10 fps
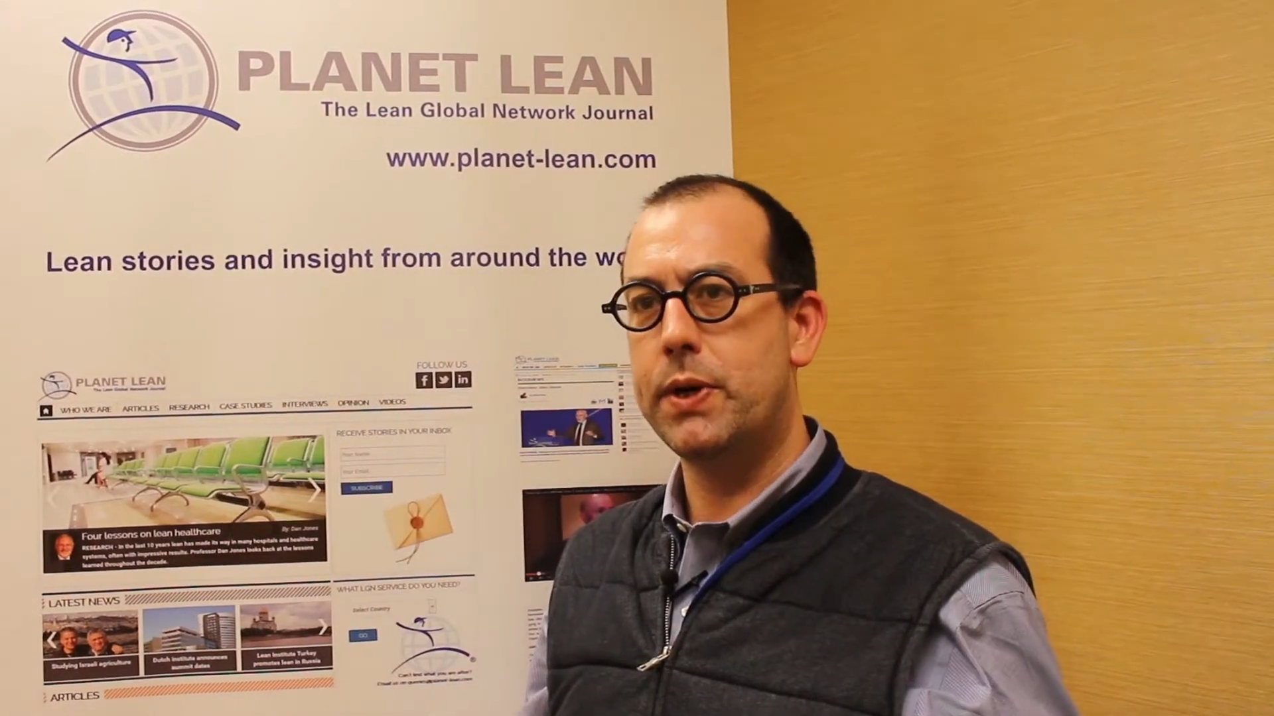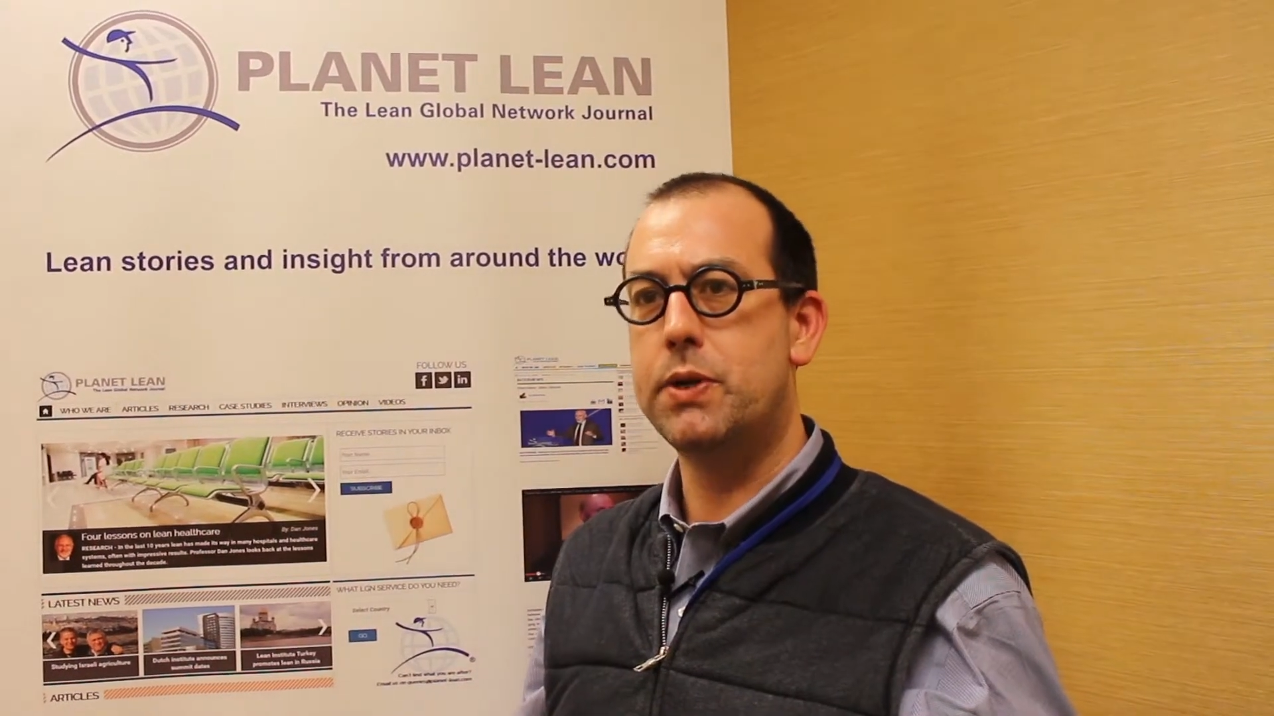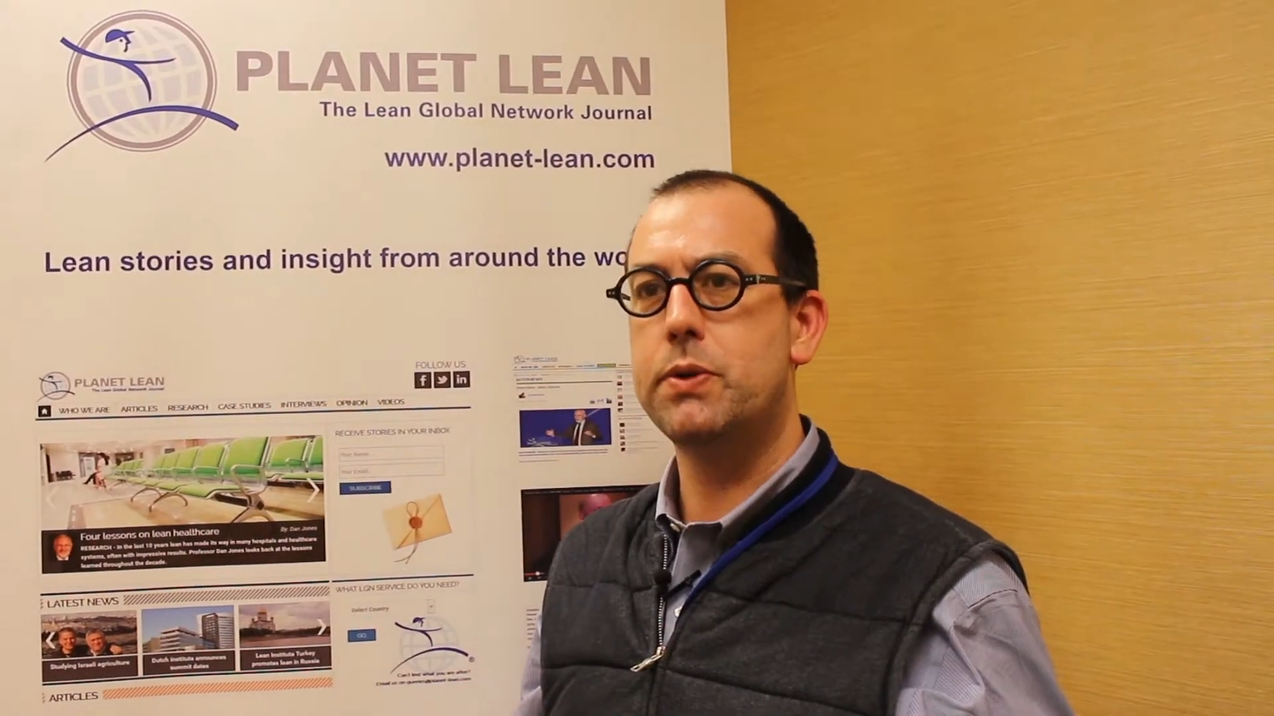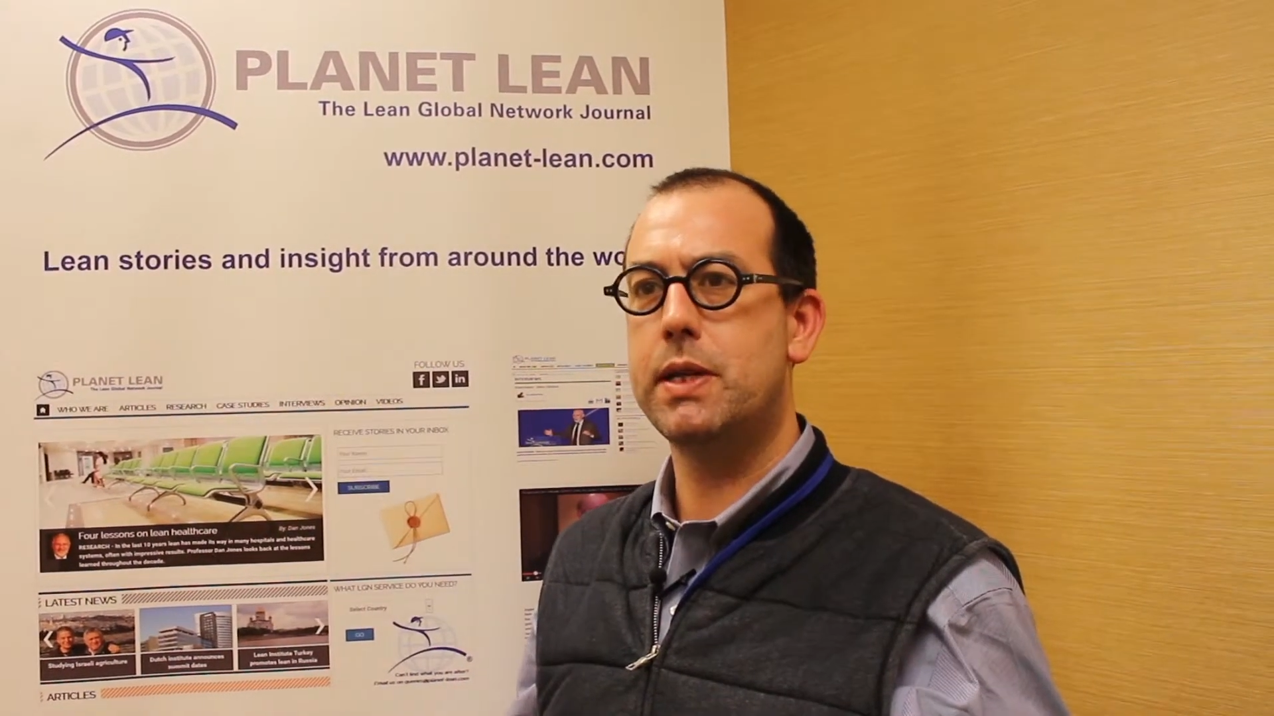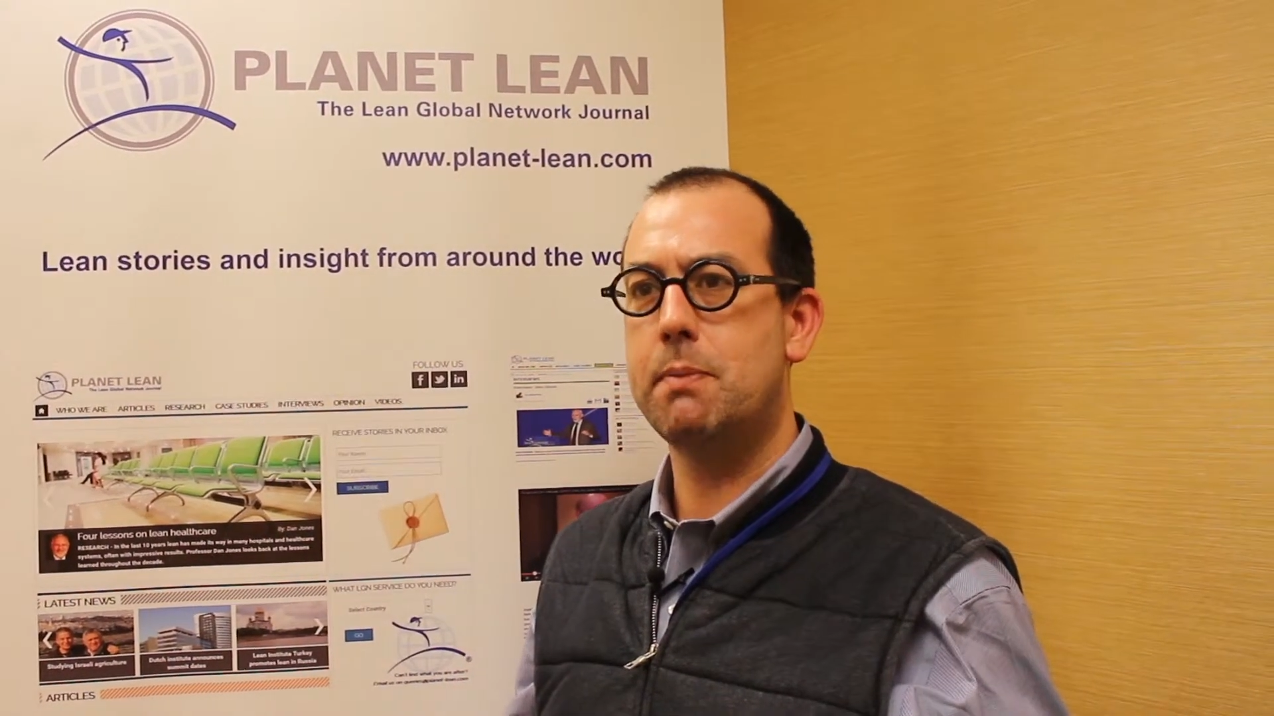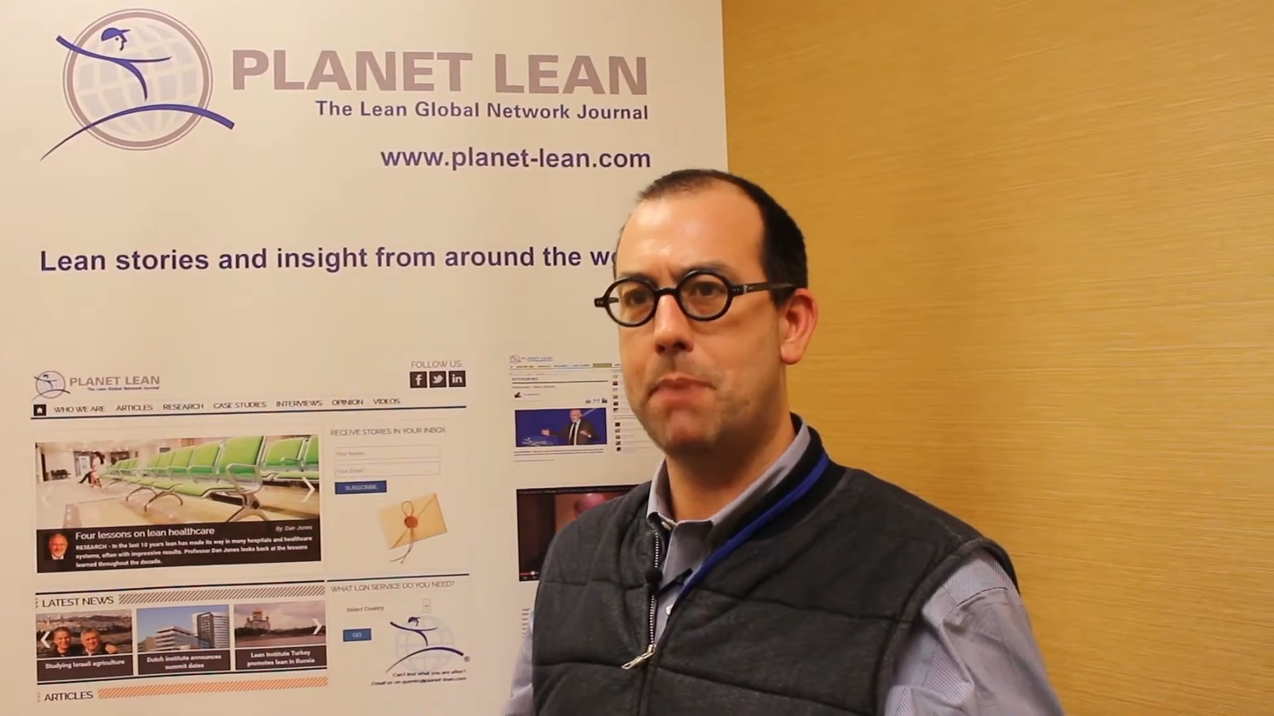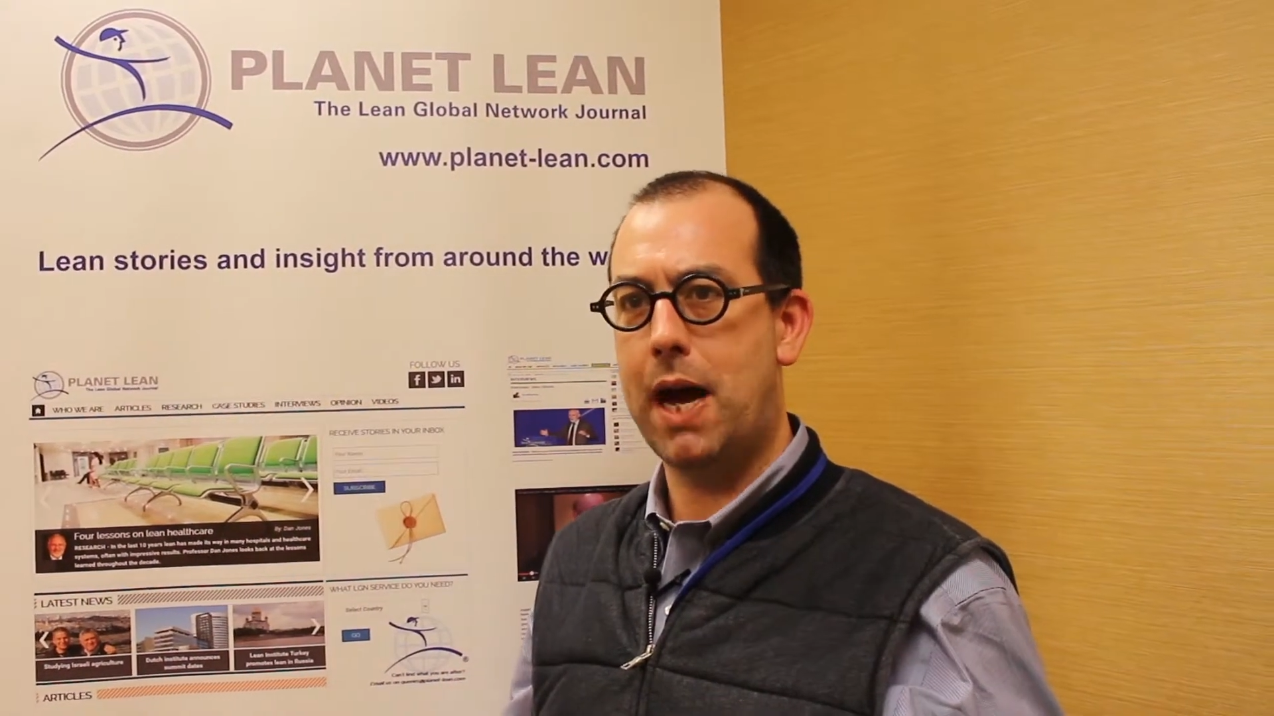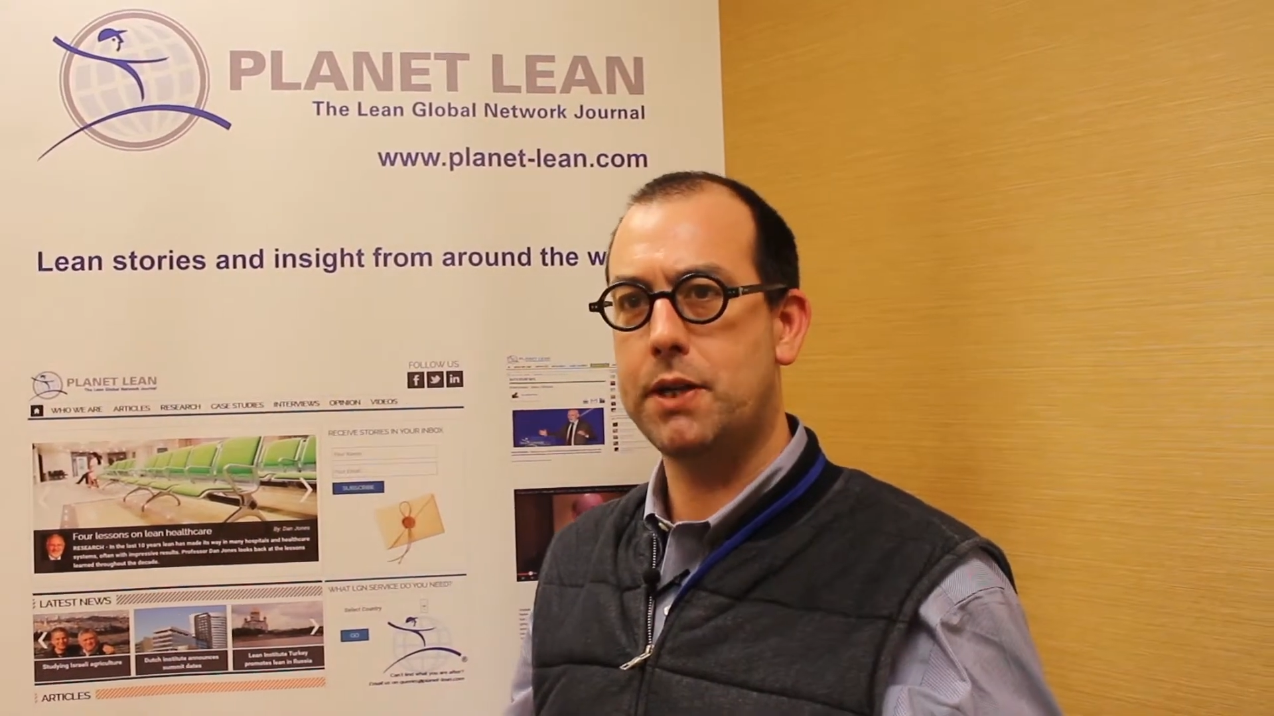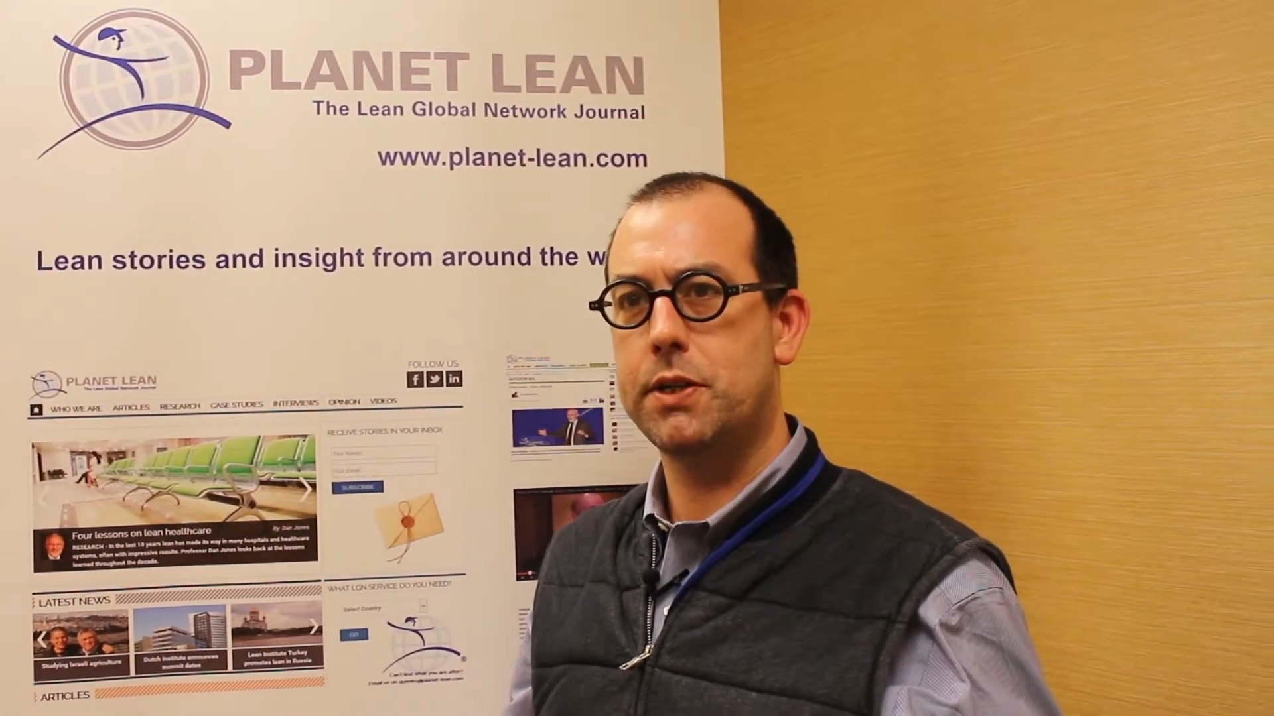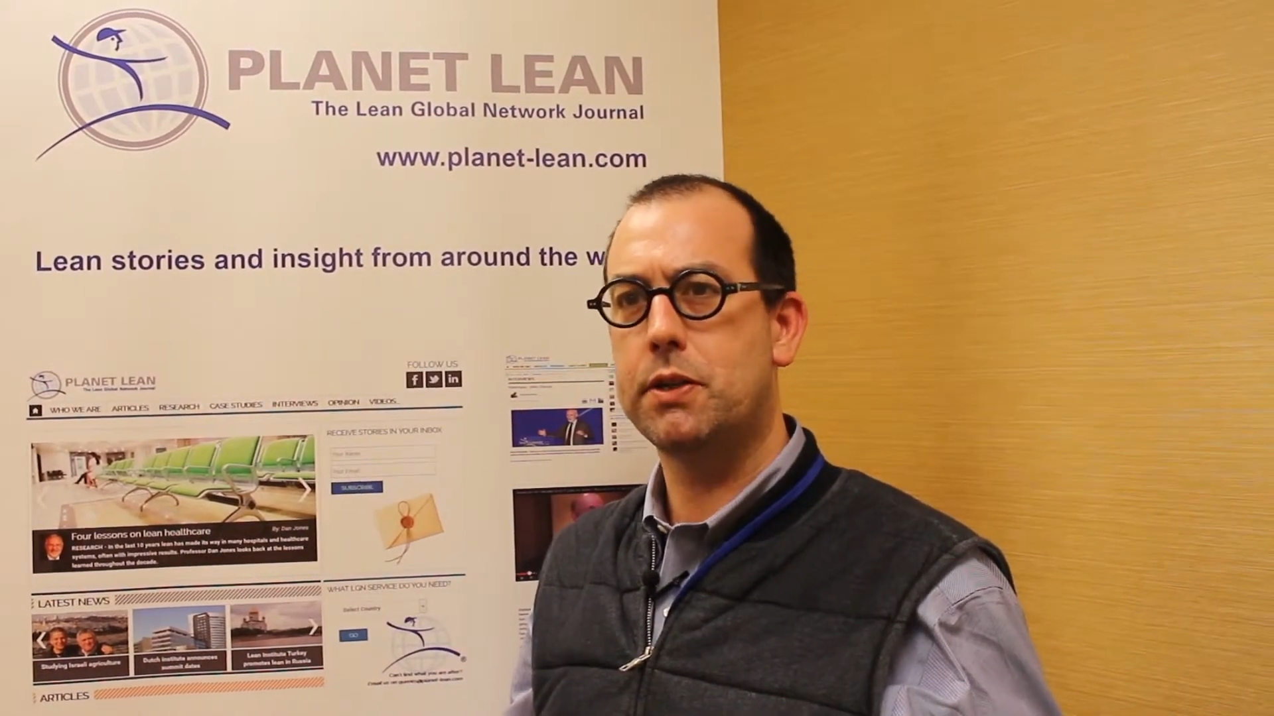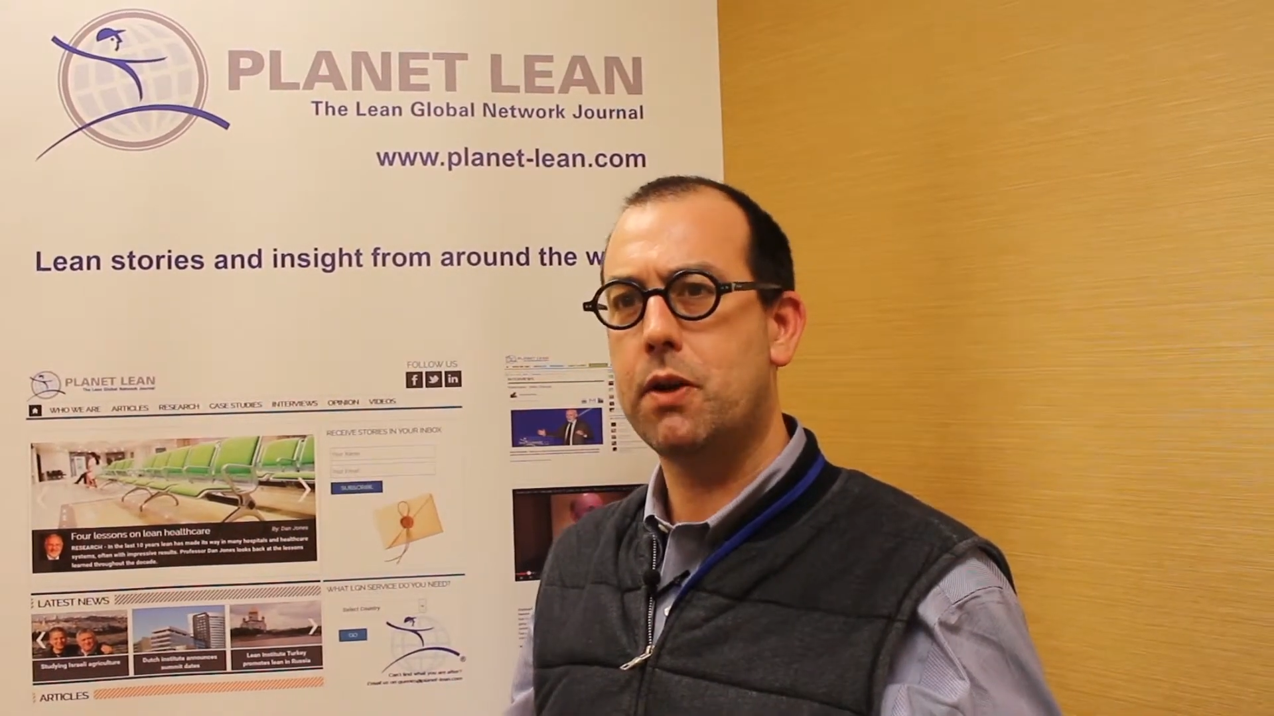reducing batches,